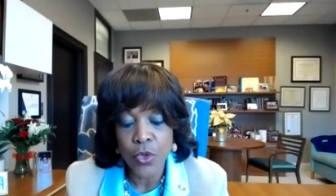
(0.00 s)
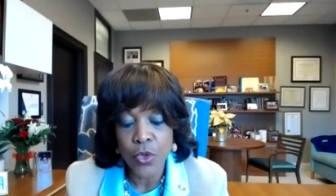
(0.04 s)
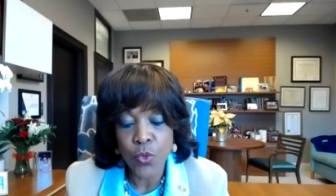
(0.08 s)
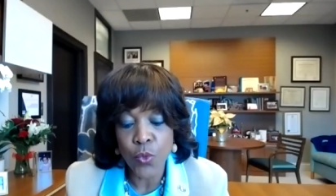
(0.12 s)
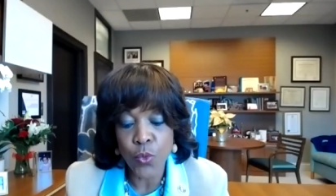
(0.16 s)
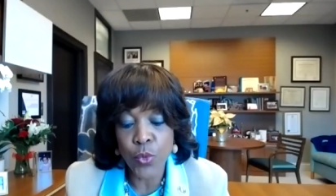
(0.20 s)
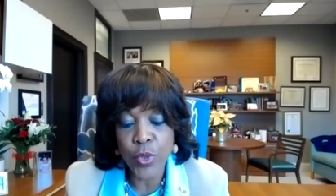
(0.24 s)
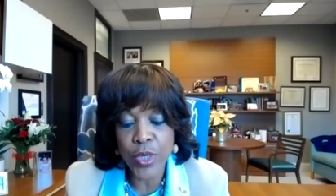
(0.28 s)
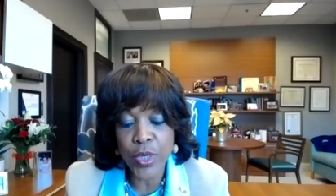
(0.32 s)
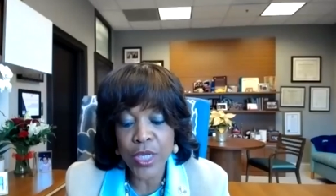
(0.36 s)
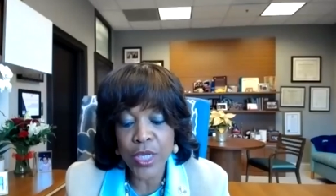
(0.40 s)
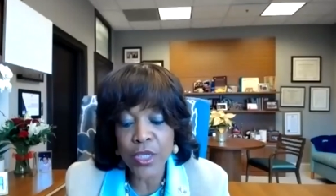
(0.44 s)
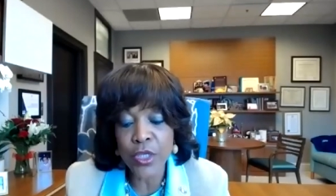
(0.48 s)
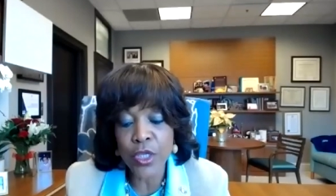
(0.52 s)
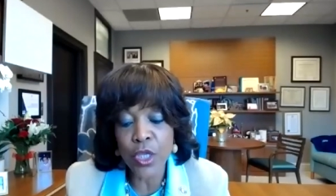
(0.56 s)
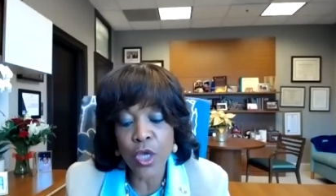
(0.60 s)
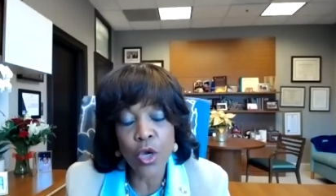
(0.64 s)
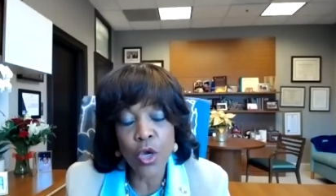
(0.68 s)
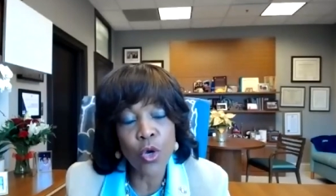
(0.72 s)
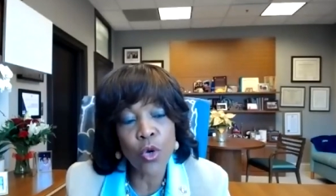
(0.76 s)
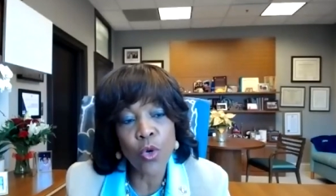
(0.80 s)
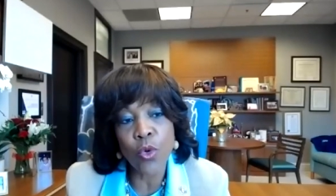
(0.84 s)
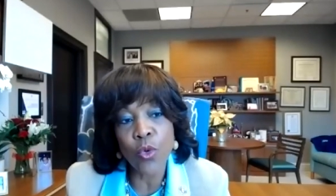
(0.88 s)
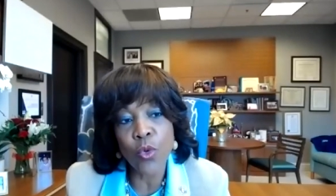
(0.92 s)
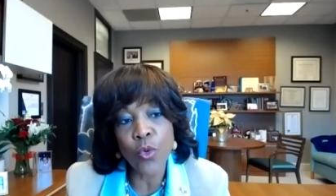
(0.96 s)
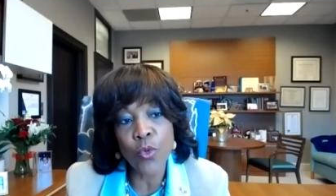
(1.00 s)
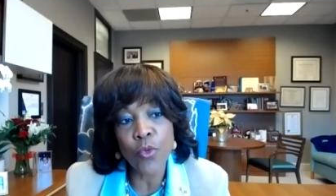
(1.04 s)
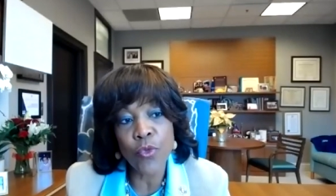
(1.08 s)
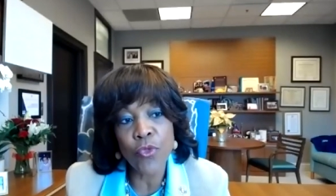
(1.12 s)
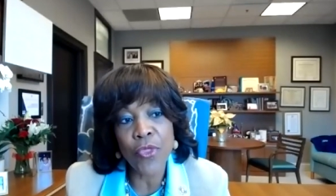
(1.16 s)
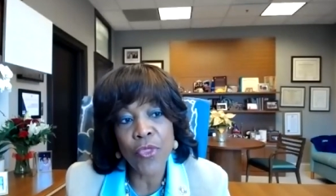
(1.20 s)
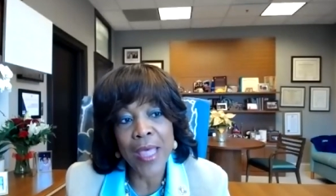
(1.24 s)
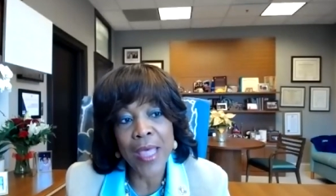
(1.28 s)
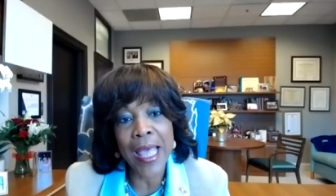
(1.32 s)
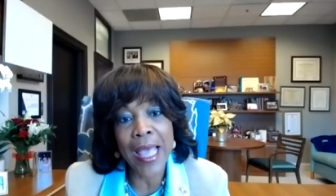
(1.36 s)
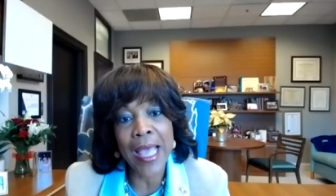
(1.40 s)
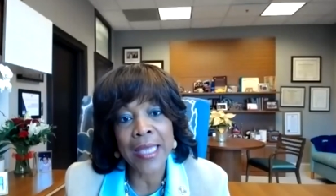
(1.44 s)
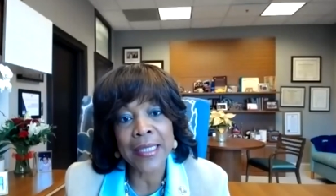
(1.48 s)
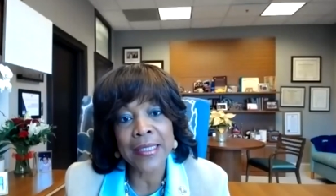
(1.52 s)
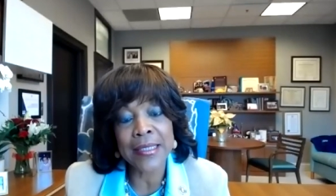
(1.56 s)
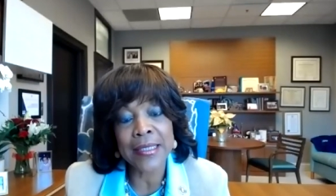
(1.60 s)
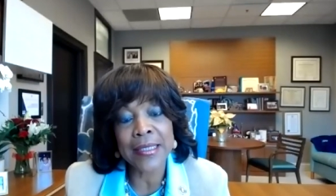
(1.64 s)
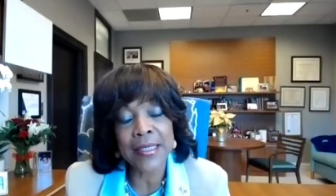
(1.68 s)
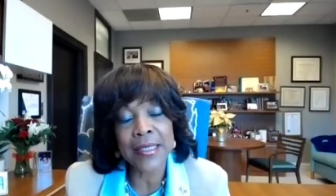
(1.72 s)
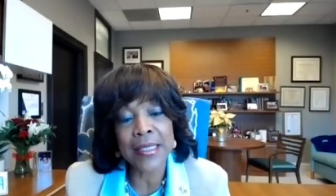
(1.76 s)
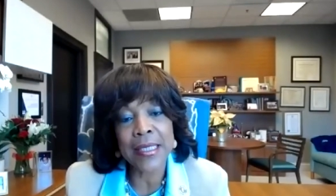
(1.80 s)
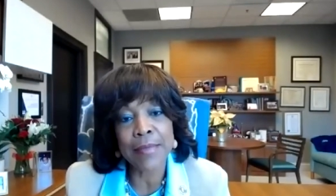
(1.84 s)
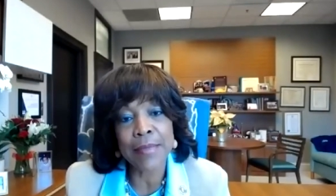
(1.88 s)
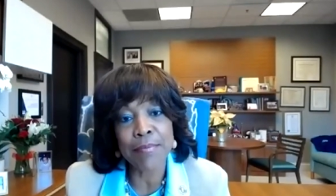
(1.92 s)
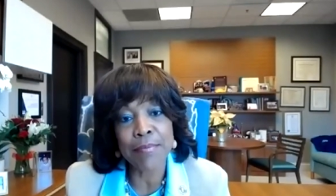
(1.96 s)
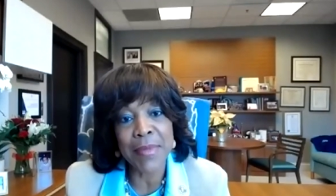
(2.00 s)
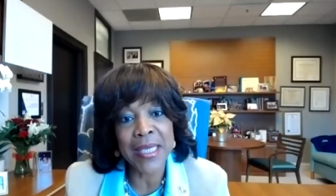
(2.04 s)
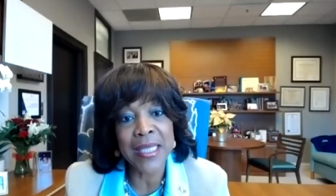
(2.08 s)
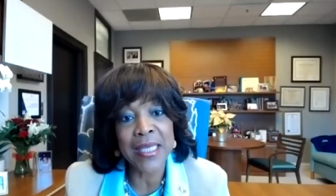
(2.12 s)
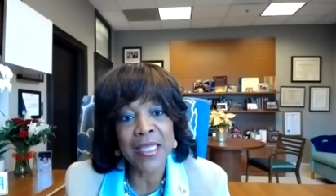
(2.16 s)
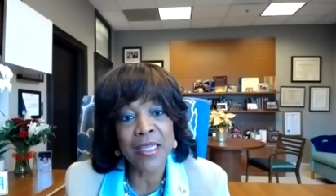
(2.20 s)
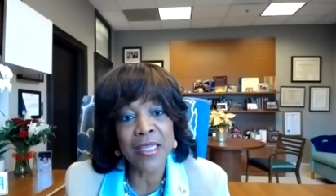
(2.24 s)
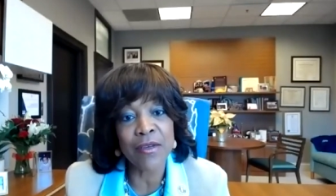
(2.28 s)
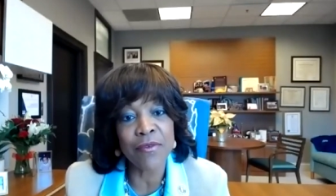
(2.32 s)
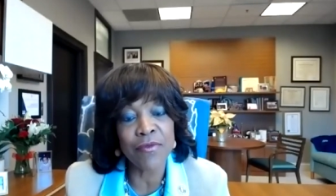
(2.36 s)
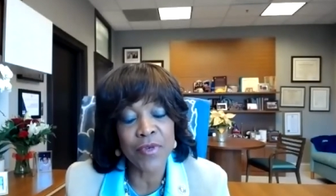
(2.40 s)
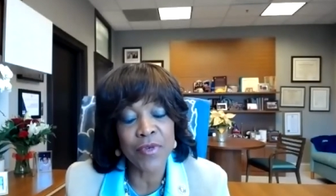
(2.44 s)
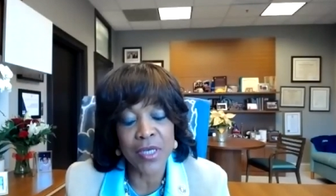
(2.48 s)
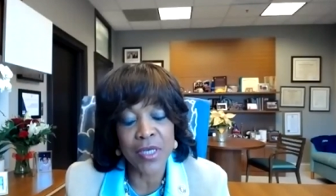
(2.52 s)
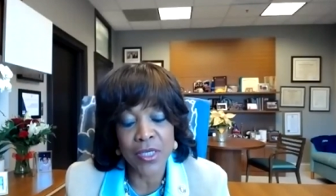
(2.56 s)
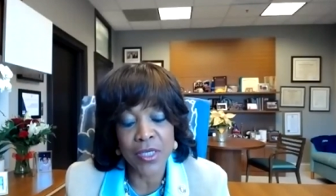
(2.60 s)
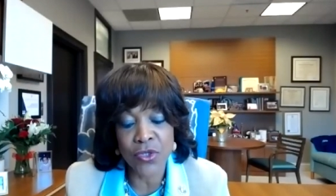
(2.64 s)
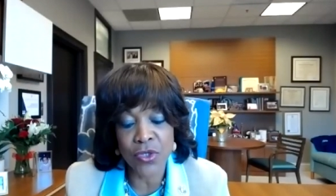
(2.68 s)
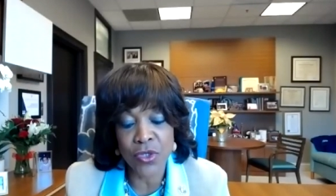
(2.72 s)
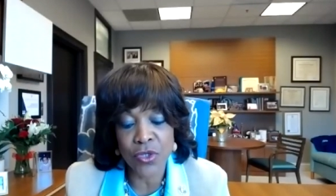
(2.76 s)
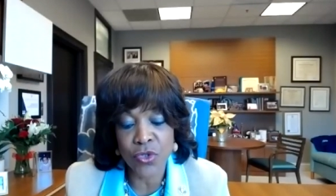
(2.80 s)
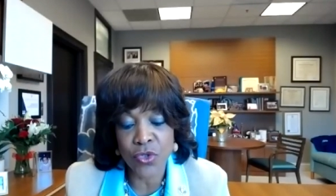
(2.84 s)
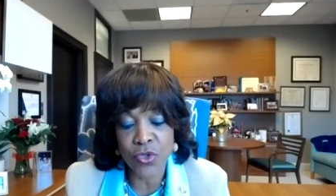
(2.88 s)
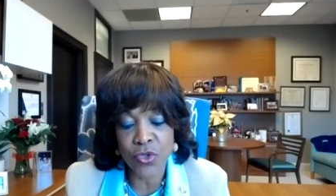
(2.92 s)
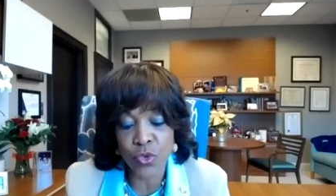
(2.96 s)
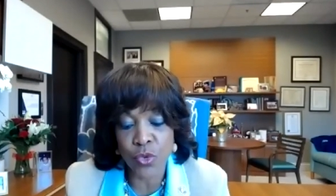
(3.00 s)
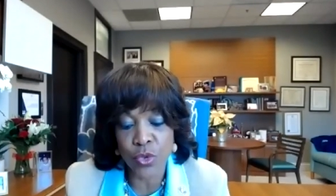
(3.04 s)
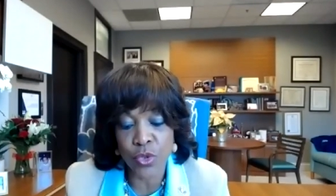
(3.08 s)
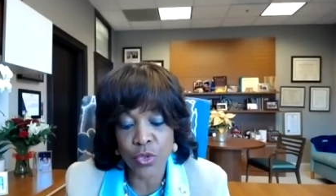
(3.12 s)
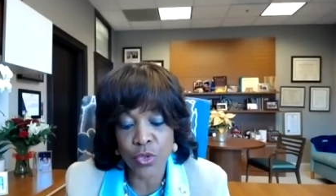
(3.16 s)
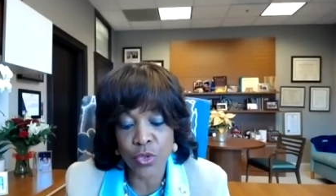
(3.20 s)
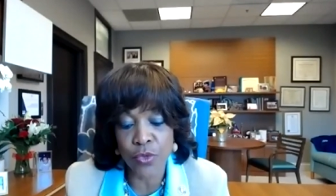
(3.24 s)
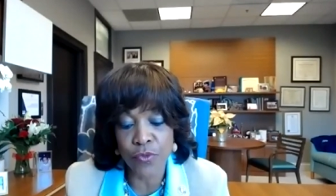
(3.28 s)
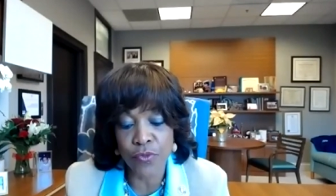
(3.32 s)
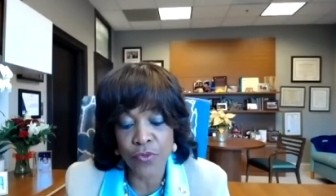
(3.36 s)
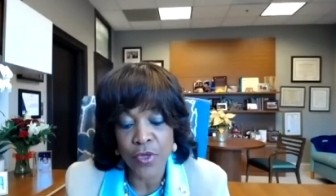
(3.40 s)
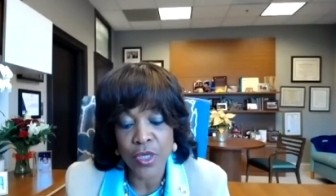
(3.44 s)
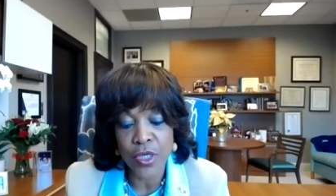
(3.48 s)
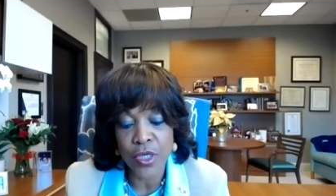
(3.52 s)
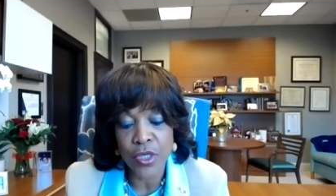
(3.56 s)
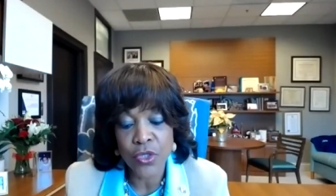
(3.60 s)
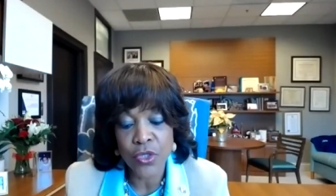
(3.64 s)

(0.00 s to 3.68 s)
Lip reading: We know that many of us sort of